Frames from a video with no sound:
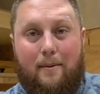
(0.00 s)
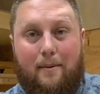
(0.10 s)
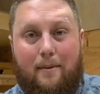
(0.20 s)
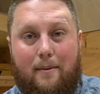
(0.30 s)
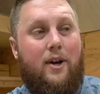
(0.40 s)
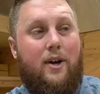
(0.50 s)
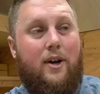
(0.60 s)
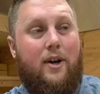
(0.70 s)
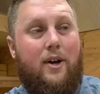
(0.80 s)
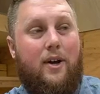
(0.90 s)
So
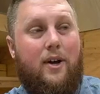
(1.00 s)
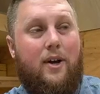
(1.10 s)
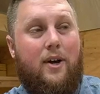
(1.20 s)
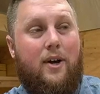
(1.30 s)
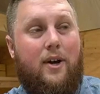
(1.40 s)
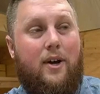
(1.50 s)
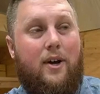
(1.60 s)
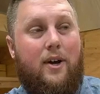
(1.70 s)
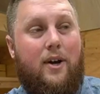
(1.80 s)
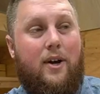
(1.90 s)
first link in the
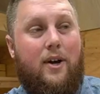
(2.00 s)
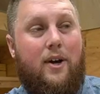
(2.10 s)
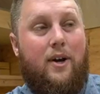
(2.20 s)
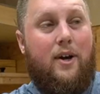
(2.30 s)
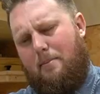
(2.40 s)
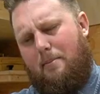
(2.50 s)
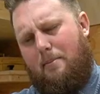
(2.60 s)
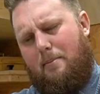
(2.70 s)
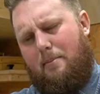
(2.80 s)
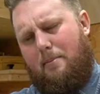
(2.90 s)
description, I
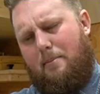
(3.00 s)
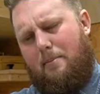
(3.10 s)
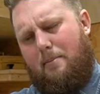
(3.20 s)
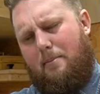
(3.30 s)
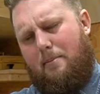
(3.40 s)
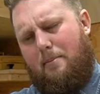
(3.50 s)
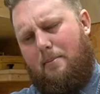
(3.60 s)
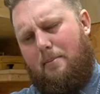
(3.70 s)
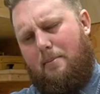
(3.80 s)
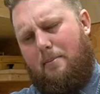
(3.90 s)
believe. I think I can
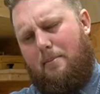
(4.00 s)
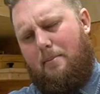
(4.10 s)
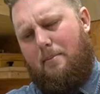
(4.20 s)
see it from here.